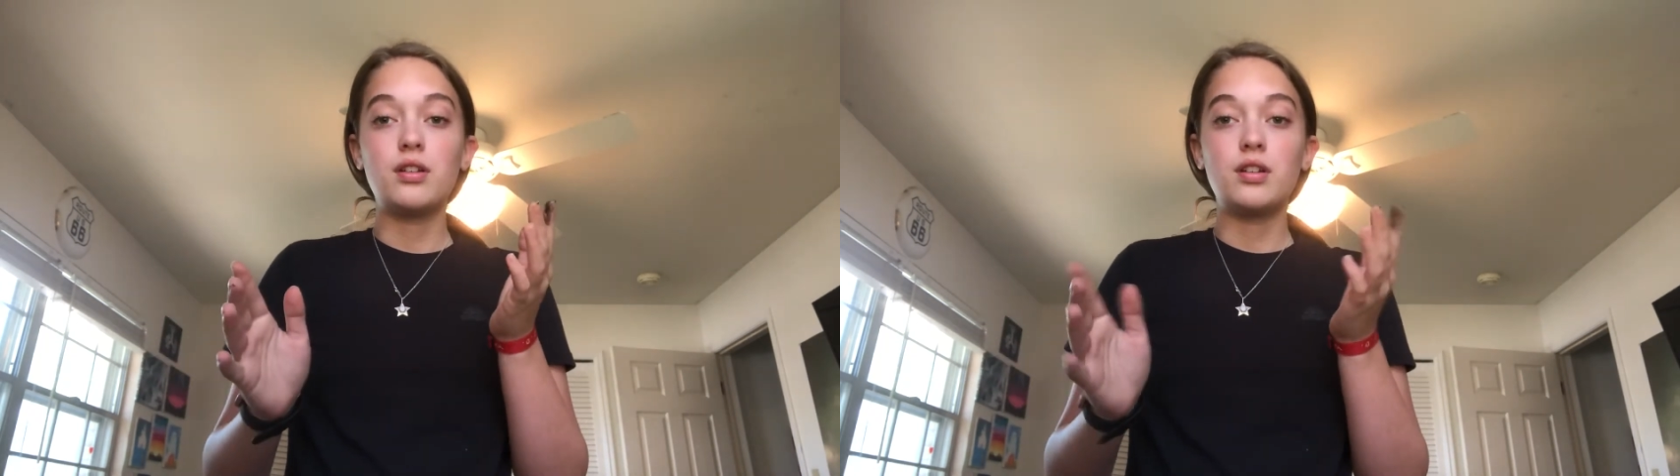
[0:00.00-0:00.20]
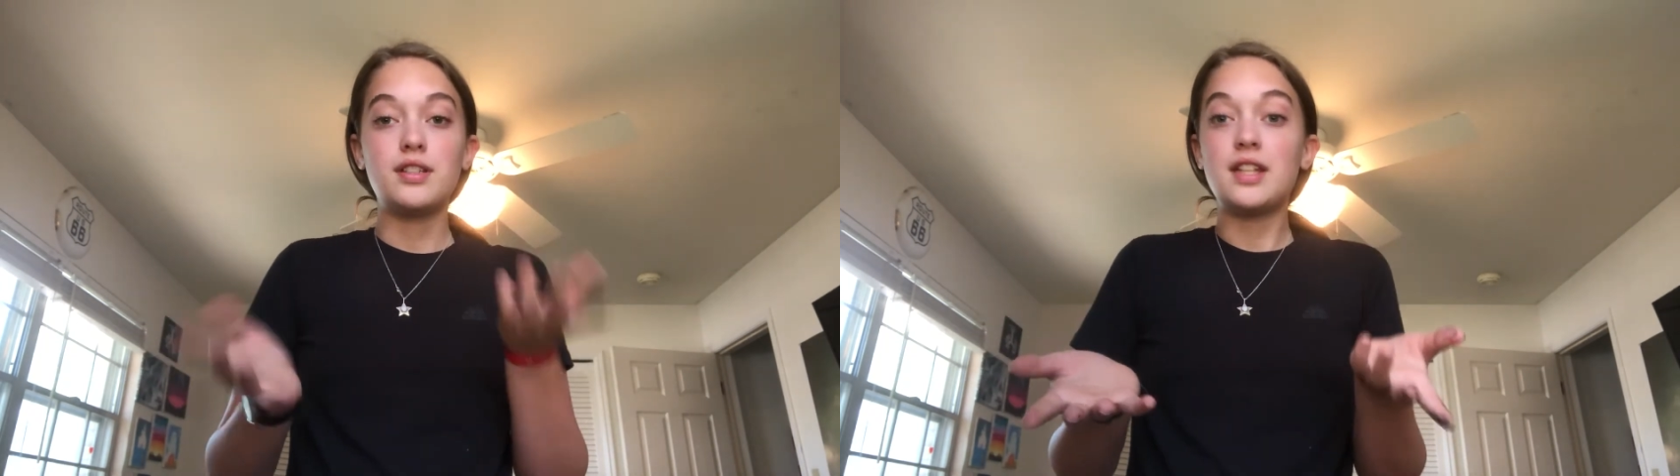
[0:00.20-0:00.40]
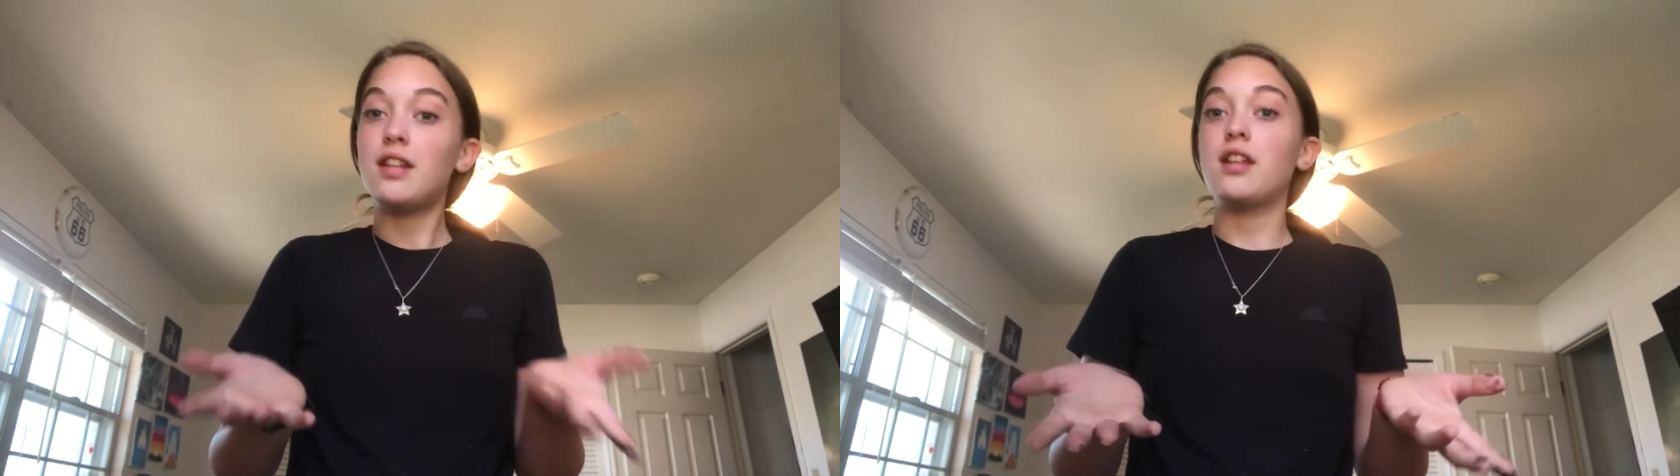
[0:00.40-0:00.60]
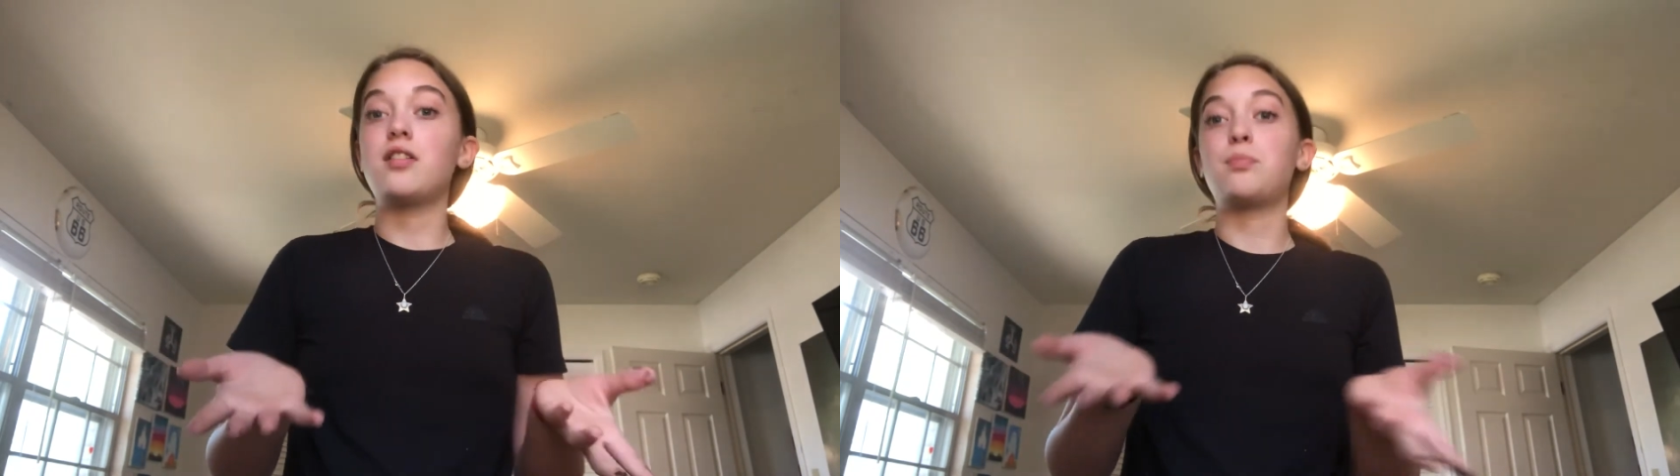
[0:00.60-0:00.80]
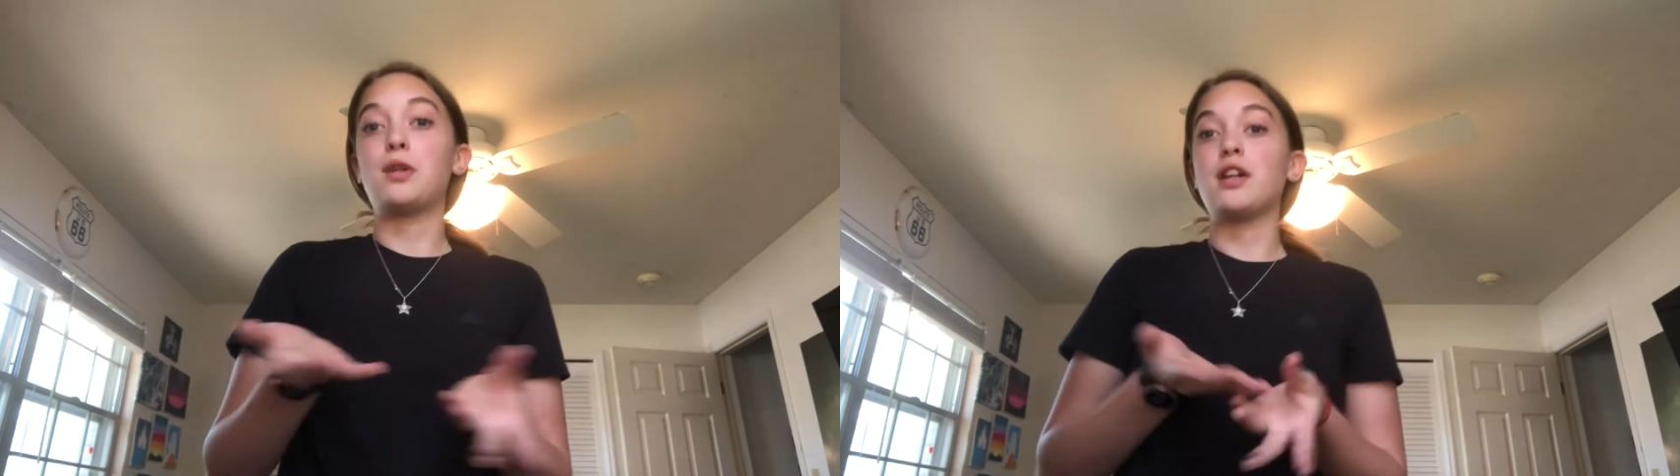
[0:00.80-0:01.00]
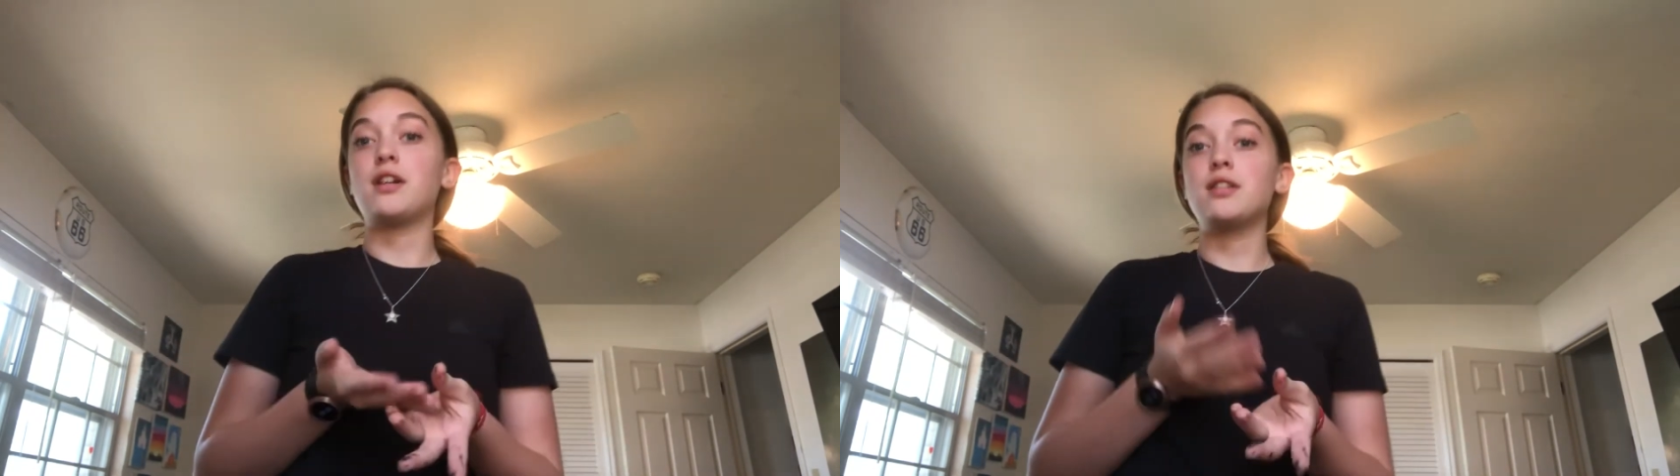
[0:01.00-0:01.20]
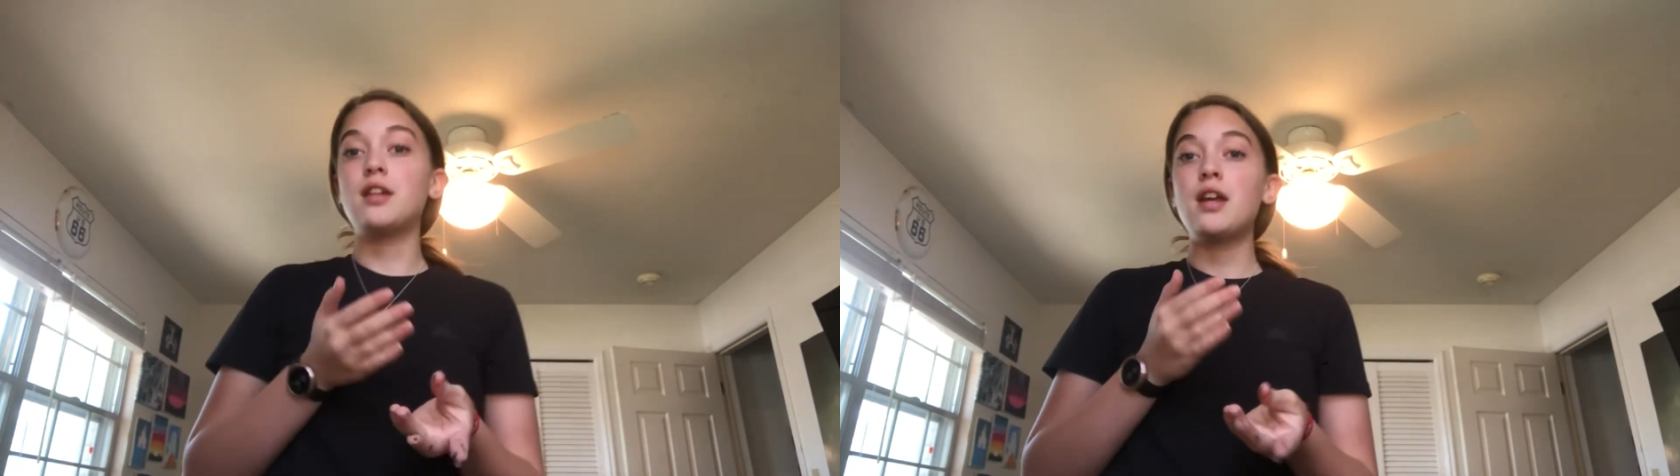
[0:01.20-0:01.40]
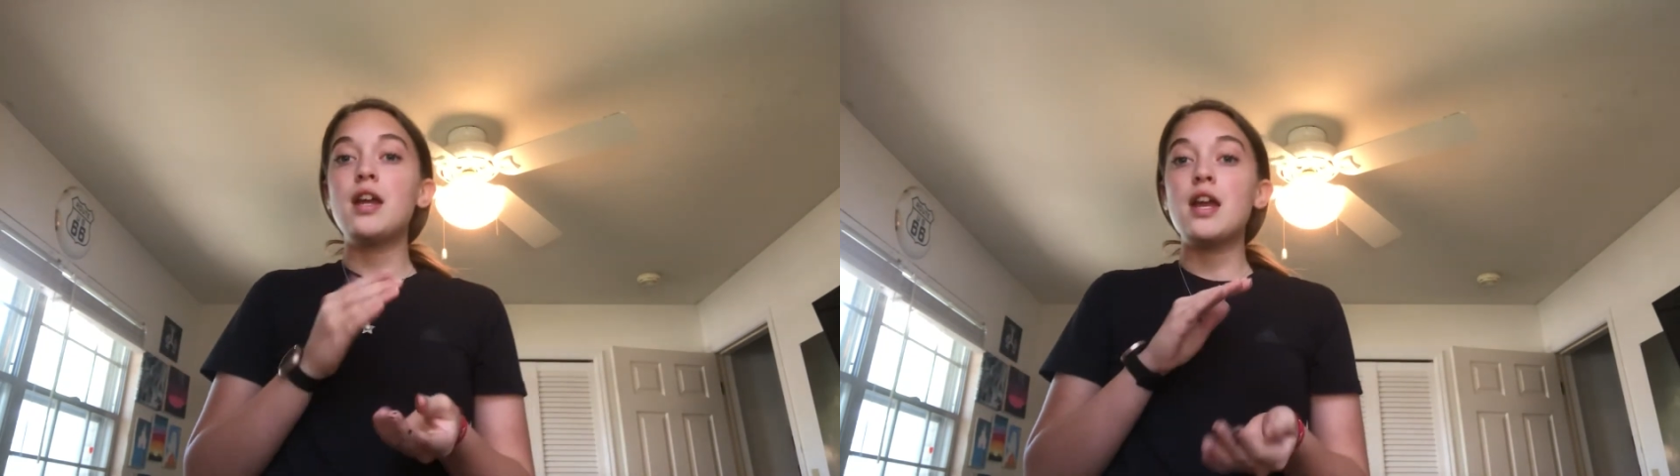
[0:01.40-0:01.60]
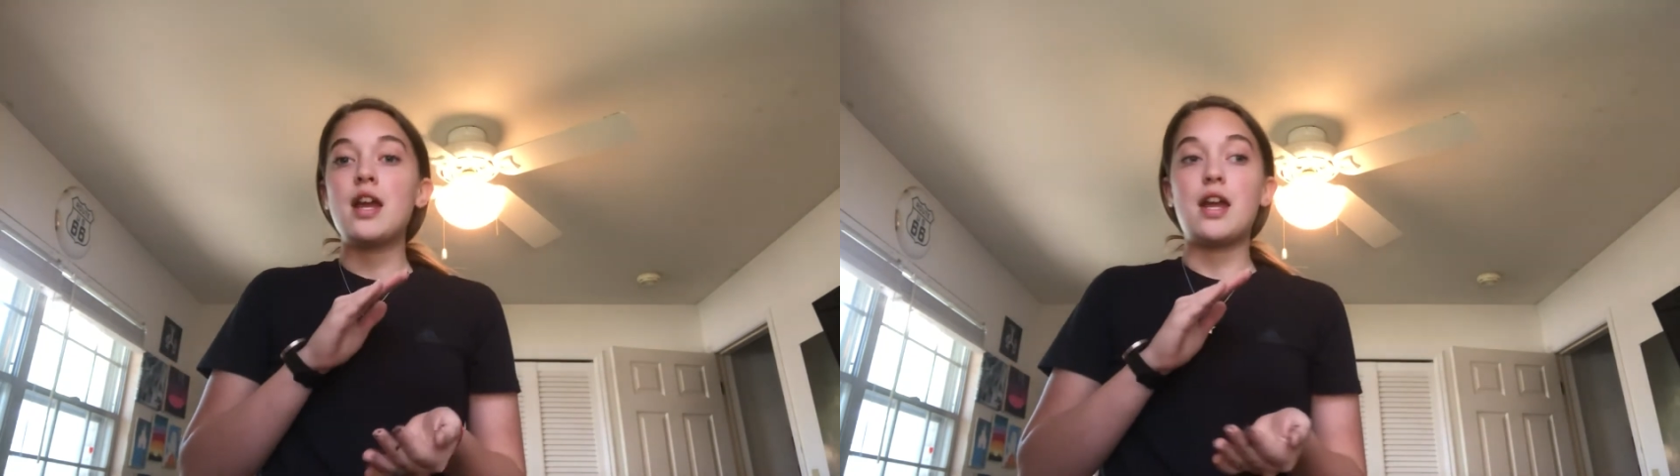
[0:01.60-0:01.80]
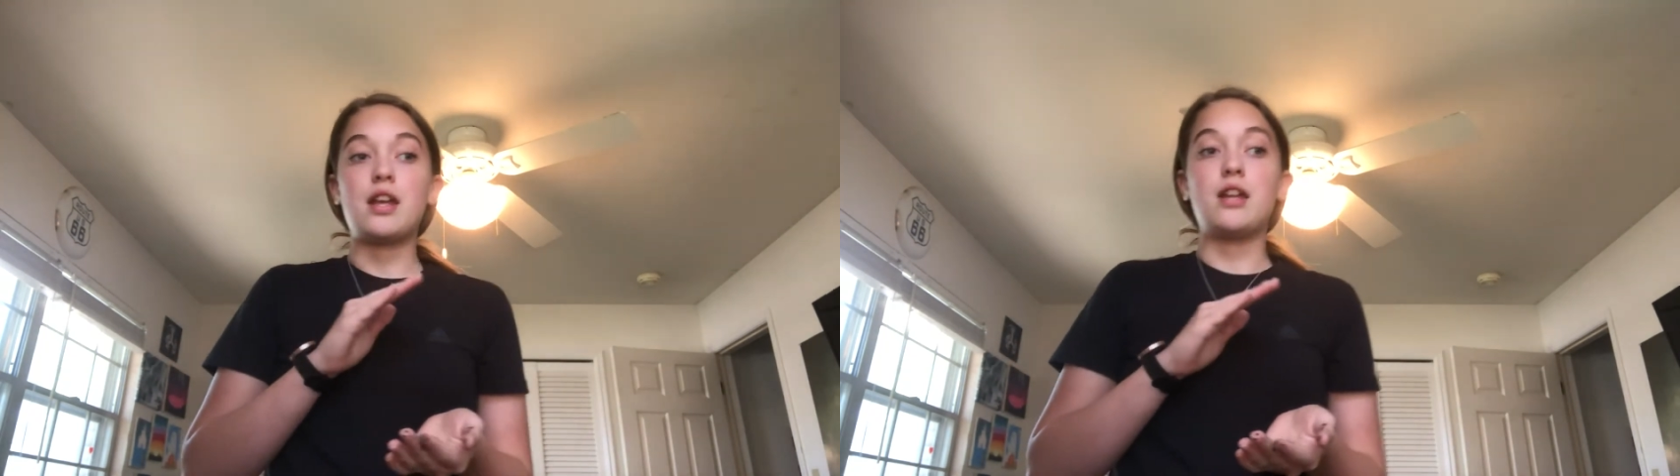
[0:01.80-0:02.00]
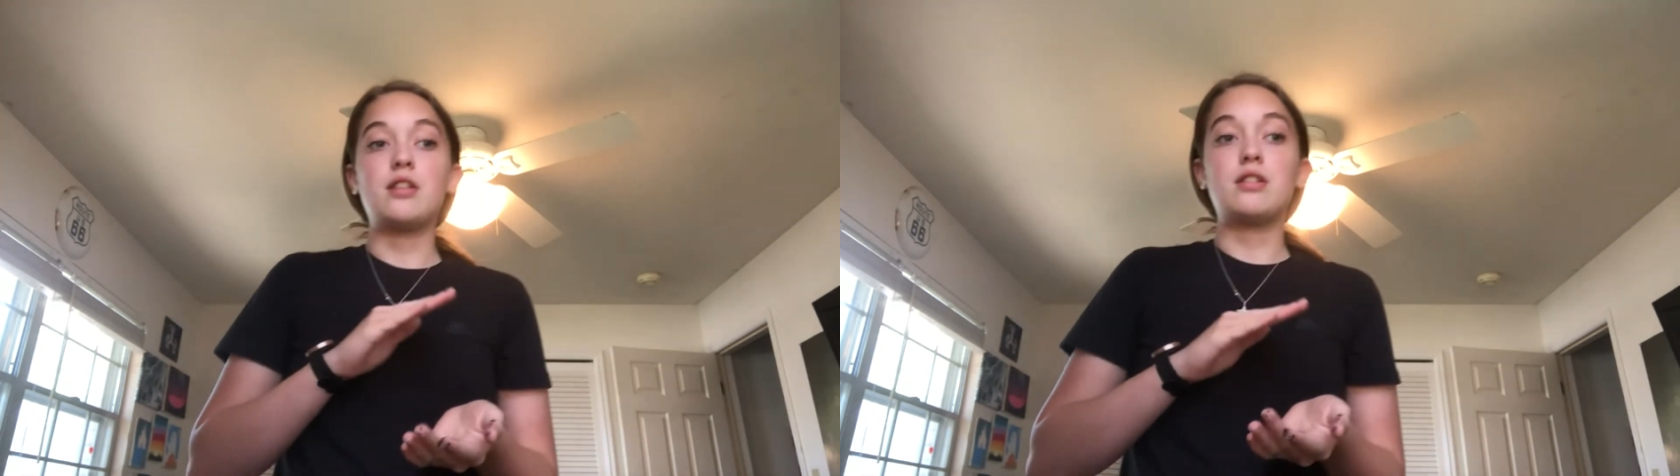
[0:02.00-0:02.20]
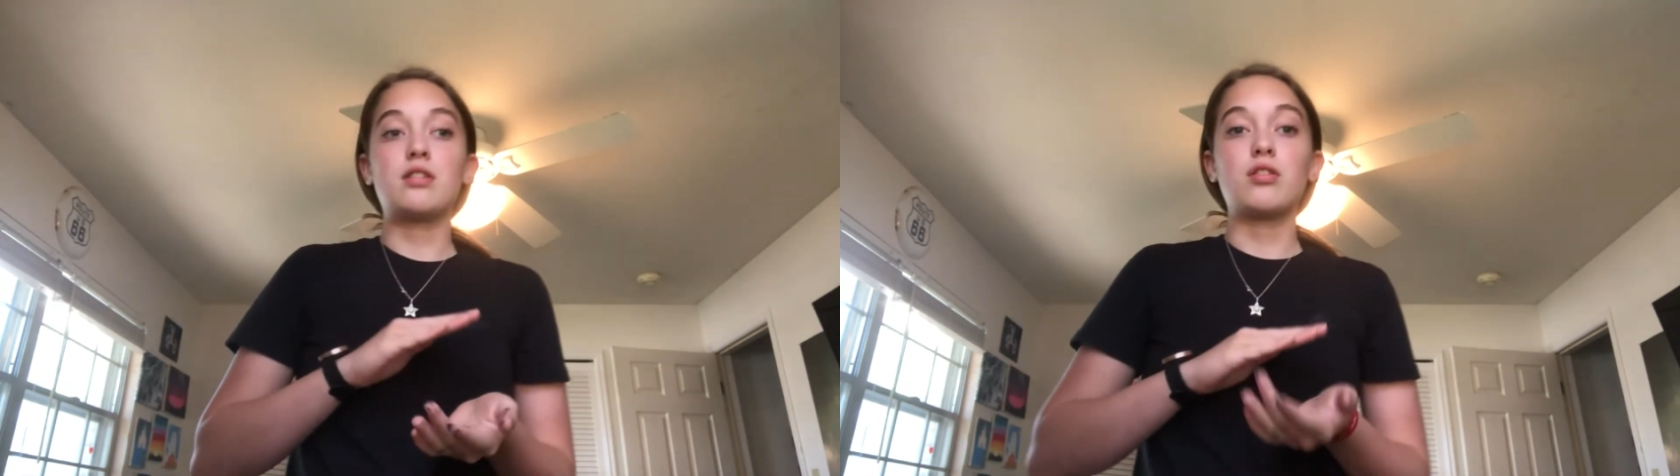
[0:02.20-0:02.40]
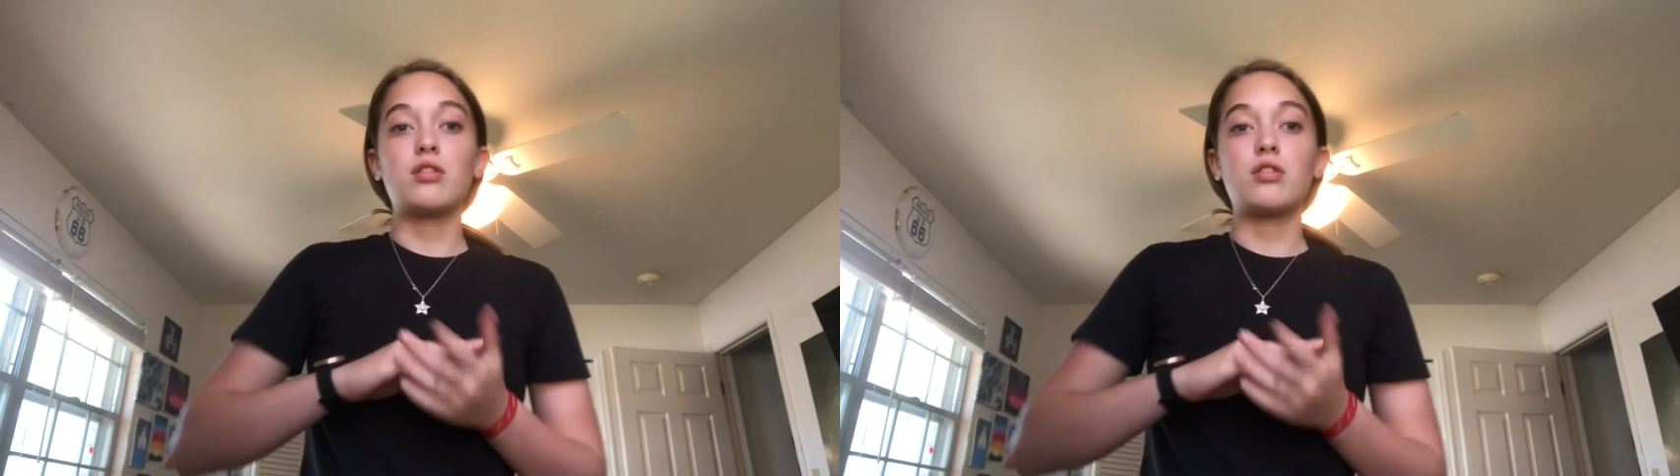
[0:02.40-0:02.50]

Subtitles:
see this, because it is